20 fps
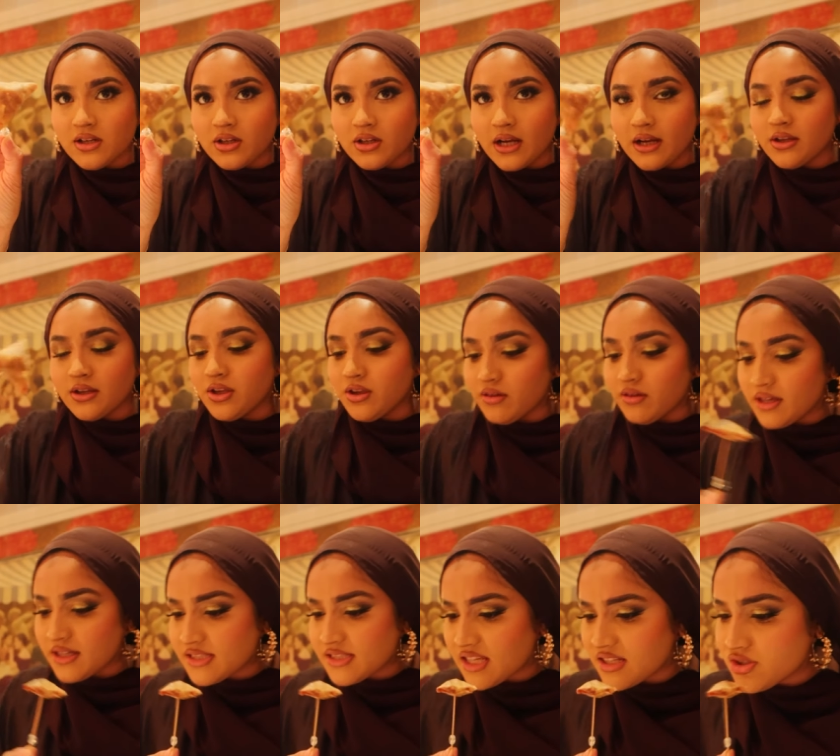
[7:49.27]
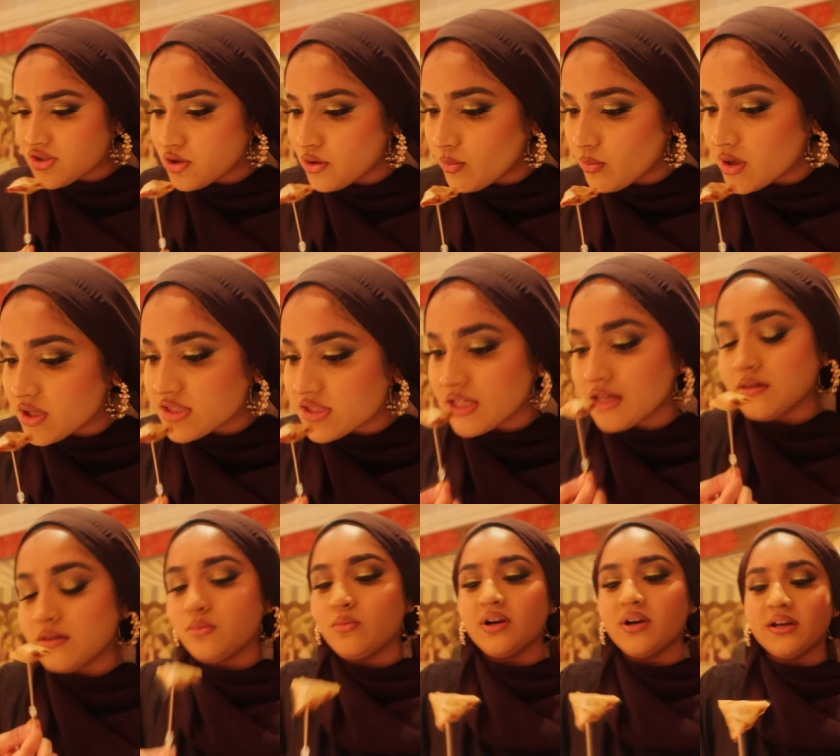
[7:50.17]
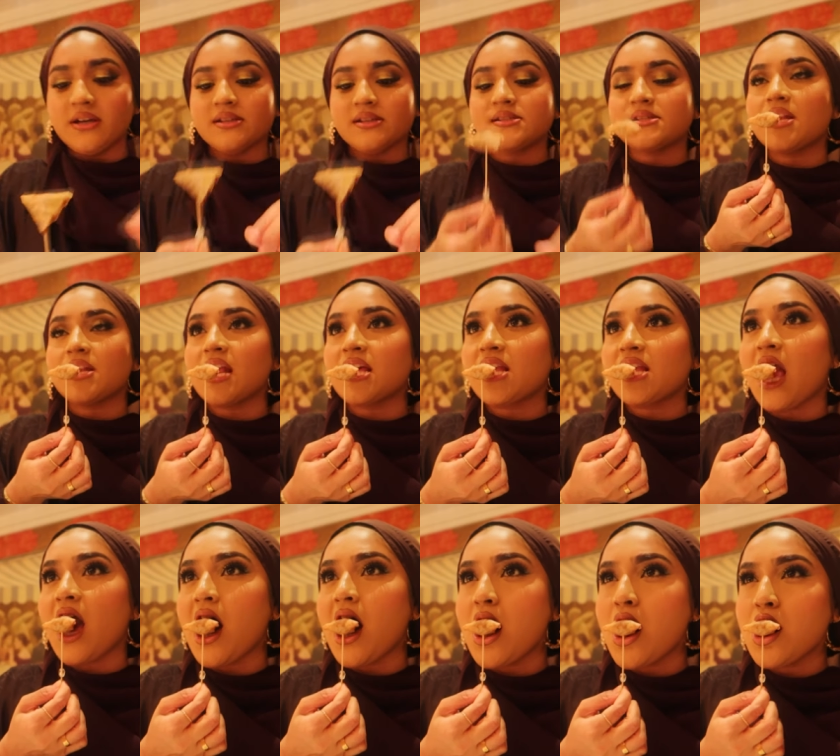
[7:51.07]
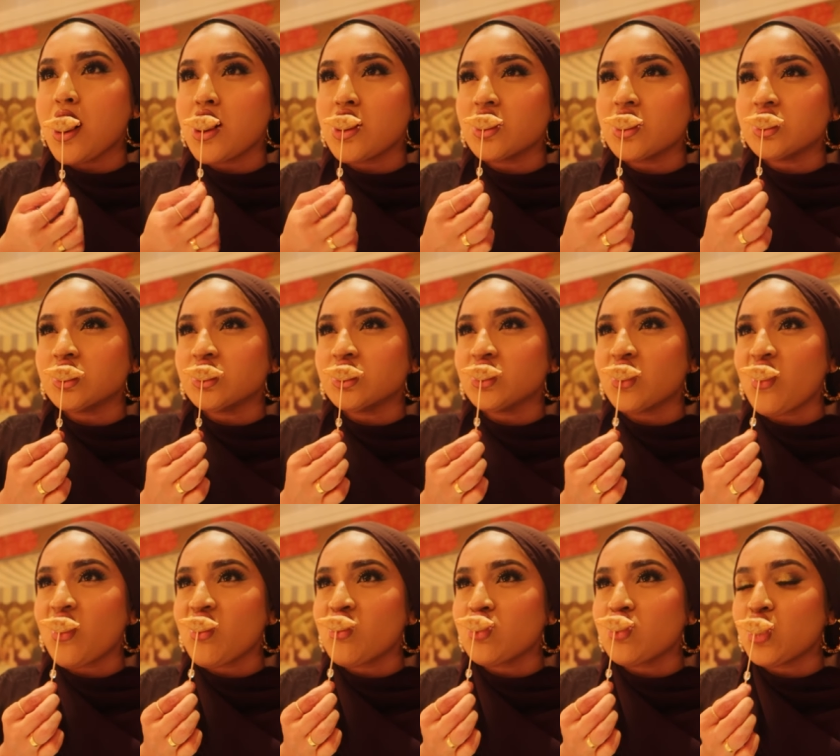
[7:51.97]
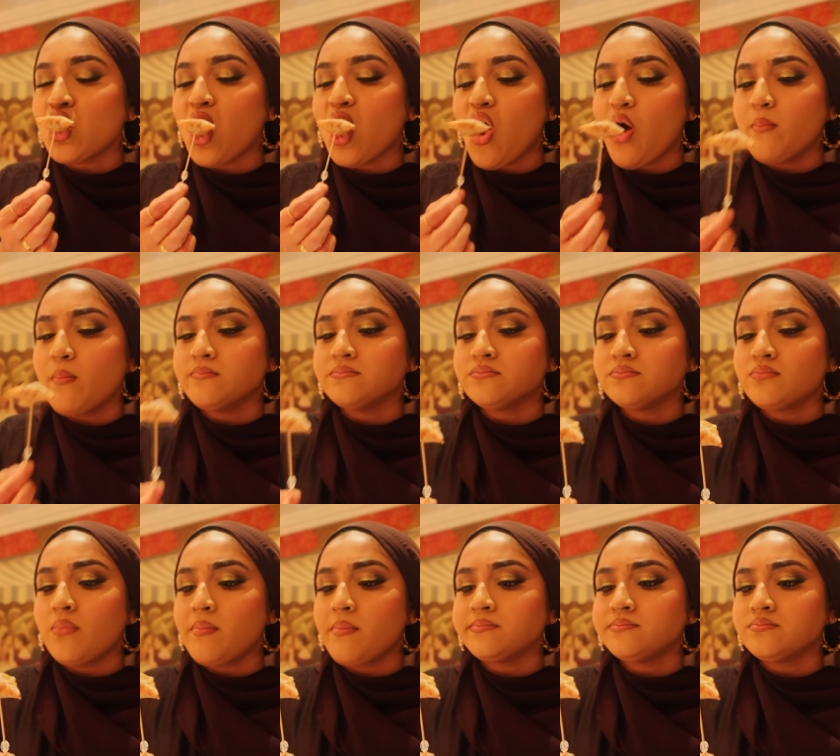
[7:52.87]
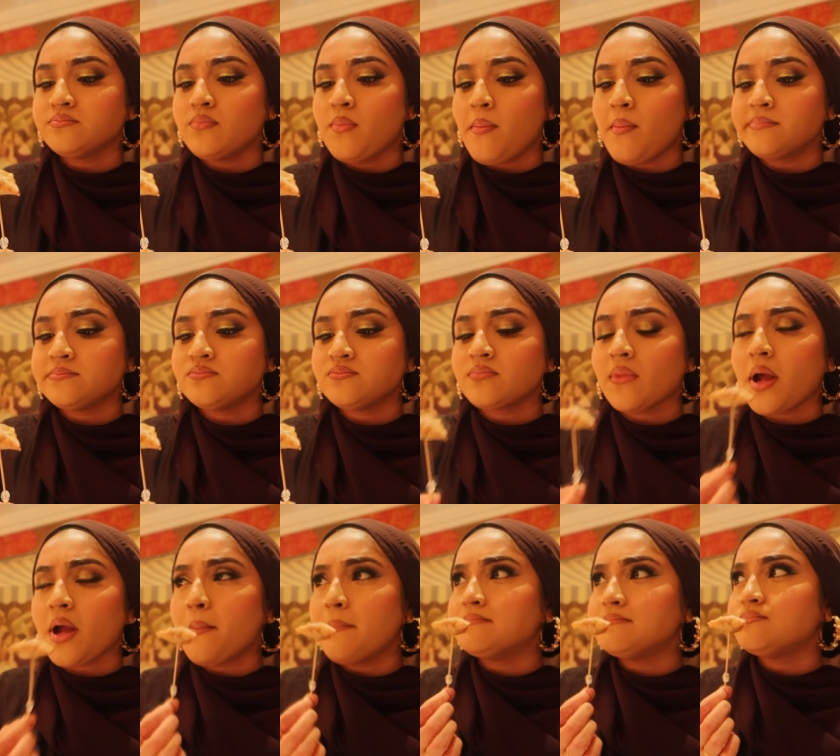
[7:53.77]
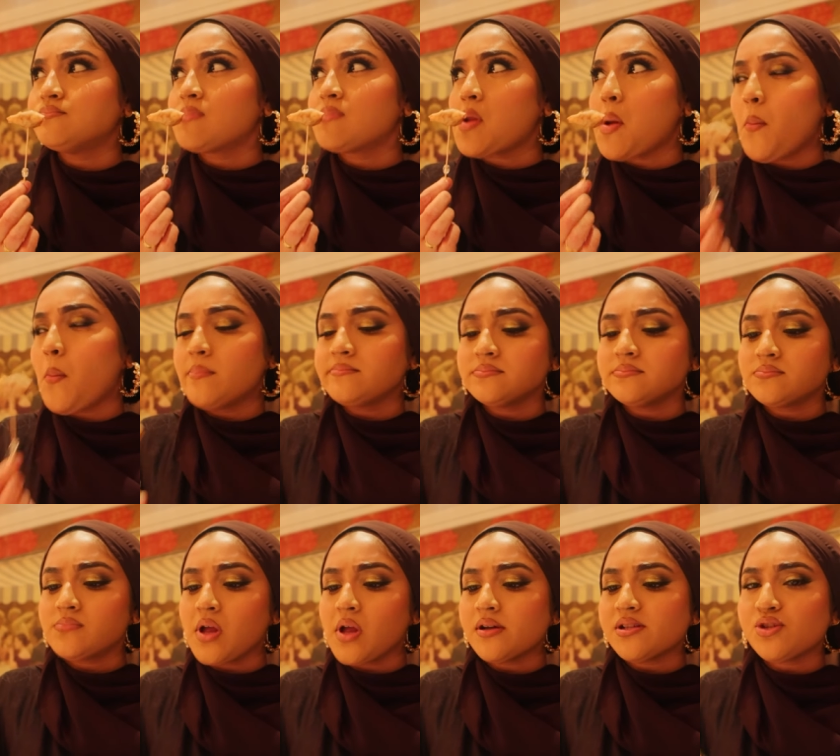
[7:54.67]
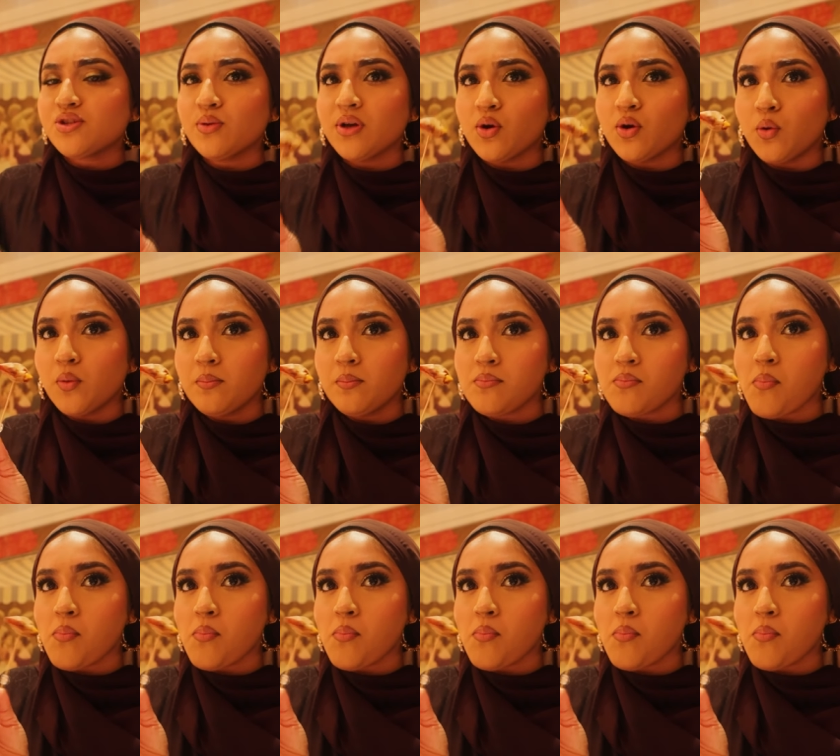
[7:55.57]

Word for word: look how cute it is. I don't know what what it is. Let me. Okay. Sweet corn.